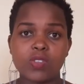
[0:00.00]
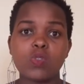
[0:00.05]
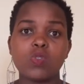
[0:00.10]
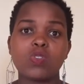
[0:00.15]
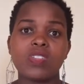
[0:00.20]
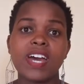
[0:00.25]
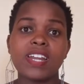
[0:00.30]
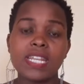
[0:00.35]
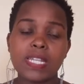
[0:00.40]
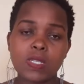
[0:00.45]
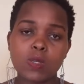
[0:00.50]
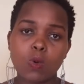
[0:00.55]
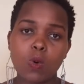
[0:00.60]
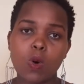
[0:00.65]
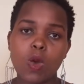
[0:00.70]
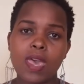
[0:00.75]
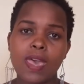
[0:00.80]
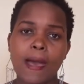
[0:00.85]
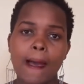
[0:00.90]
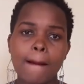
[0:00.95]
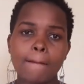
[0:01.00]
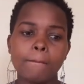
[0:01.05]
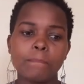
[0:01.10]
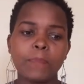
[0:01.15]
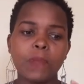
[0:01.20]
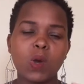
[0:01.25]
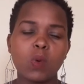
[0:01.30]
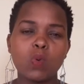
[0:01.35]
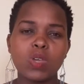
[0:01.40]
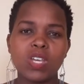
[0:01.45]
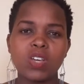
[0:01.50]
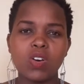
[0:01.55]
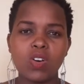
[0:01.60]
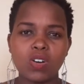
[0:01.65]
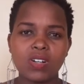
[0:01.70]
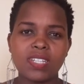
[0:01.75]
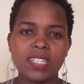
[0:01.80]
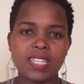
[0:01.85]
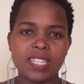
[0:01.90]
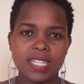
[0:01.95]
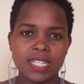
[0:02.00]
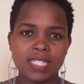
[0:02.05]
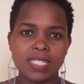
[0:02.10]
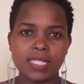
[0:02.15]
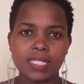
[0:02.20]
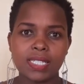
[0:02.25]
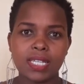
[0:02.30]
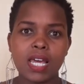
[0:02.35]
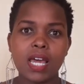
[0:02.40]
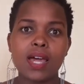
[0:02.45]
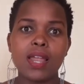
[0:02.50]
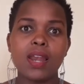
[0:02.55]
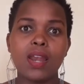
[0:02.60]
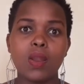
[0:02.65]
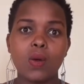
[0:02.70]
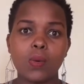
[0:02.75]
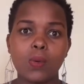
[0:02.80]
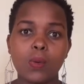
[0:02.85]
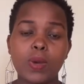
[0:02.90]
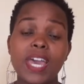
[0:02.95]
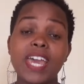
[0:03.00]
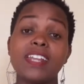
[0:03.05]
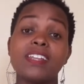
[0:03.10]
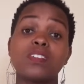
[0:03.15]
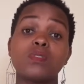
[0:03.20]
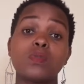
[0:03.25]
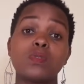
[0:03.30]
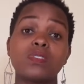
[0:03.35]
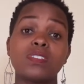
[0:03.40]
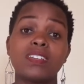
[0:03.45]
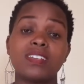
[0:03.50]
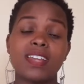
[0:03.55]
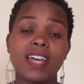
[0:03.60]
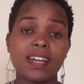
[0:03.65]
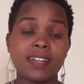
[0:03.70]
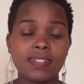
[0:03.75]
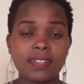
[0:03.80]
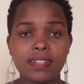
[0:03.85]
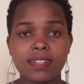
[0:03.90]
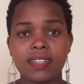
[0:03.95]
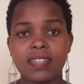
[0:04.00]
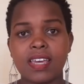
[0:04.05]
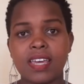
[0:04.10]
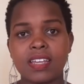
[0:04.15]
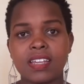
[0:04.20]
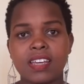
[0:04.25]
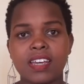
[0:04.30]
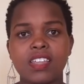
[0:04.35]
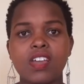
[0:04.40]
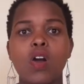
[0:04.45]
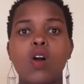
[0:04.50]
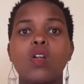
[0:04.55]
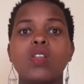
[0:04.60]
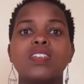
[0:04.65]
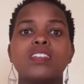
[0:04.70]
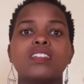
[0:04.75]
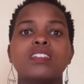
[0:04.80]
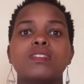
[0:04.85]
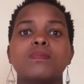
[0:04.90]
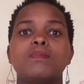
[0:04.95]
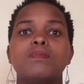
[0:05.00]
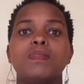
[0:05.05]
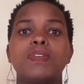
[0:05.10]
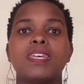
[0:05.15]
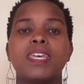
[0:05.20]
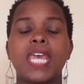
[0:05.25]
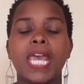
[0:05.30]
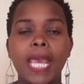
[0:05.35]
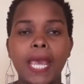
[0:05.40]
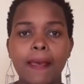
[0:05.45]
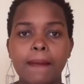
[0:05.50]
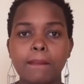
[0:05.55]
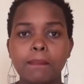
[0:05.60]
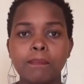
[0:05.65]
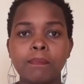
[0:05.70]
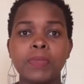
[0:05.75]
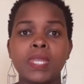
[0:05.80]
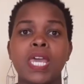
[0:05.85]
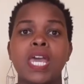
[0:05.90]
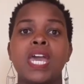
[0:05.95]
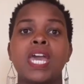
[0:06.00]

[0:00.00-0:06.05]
So that is where we got this law, and it was enacted here in Kenya, or it is became